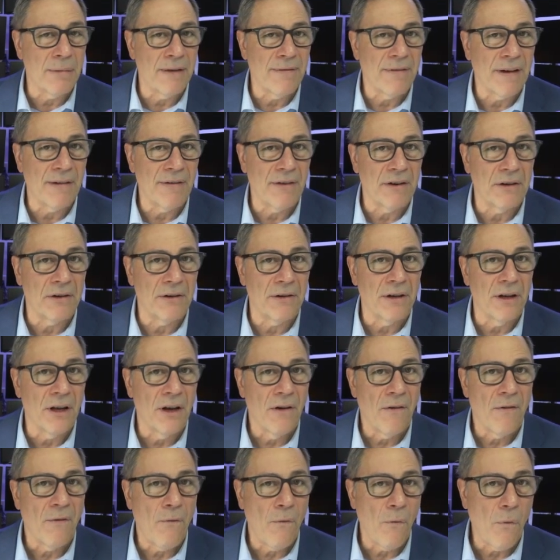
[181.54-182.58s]
500
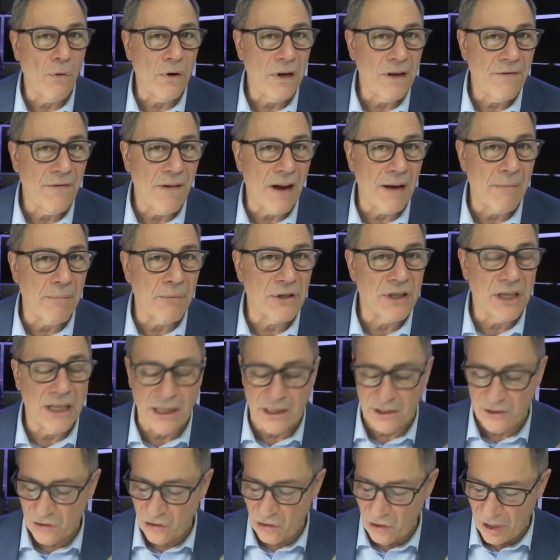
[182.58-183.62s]
45% of
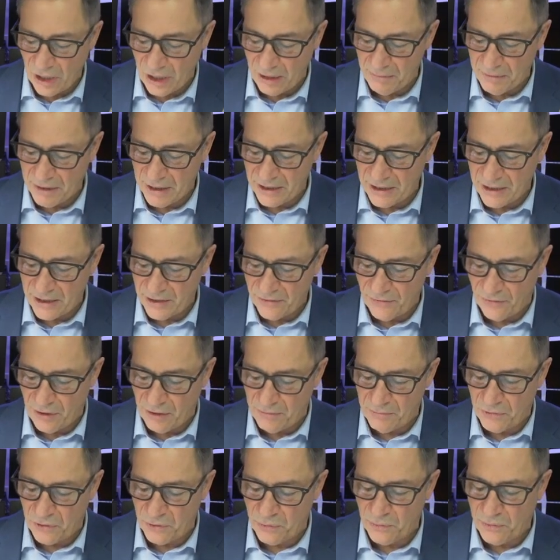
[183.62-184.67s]
the time, and this is from
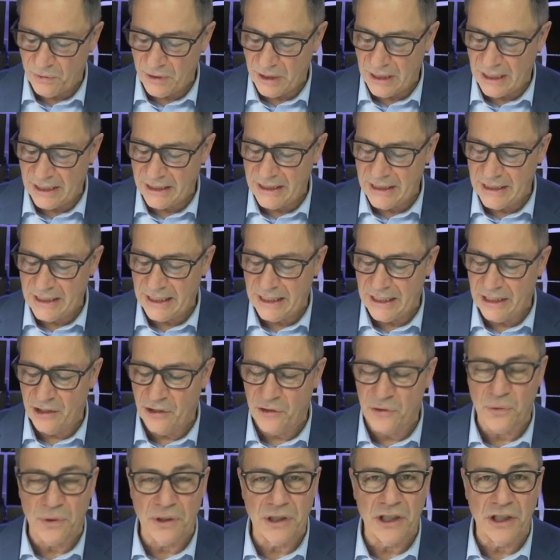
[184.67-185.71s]
1990 to
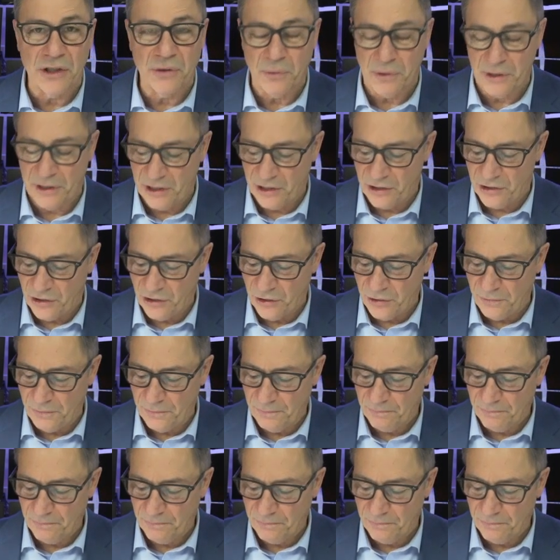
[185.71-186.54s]
2022.